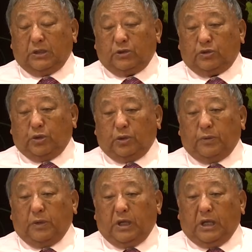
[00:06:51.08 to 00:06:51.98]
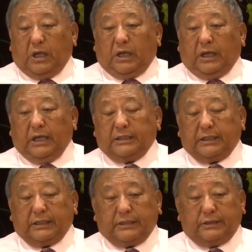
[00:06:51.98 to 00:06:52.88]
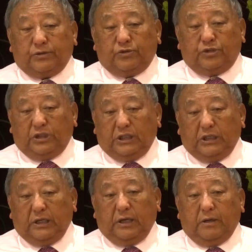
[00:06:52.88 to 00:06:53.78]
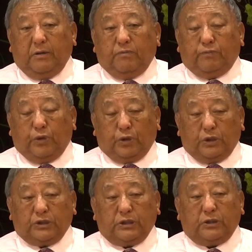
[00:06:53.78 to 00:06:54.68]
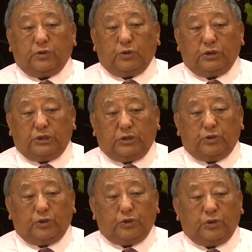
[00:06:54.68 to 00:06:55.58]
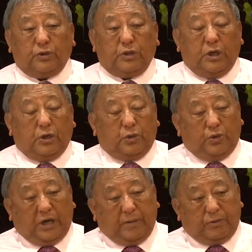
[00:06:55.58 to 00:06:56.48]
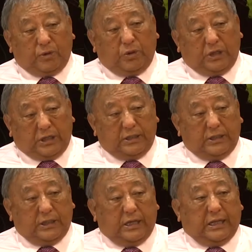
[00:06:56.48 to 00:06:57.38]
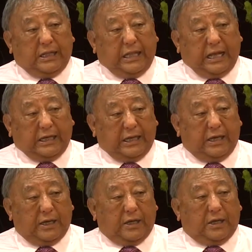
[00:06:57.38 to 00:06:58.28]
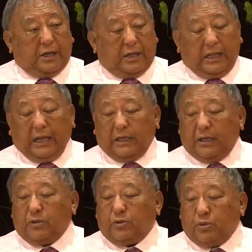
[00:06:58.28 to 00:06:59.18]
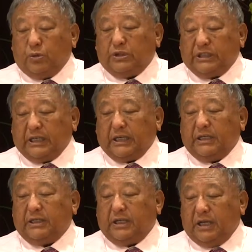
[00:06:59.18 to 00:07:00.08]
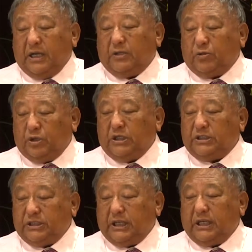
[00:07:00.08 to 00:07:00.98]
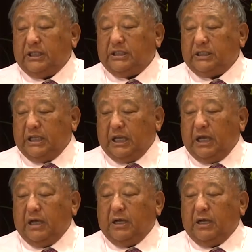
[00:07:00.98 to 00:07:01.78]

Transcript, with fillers: So it's really focusing, concentration, you have to learn like a like a two second here, three seconds there.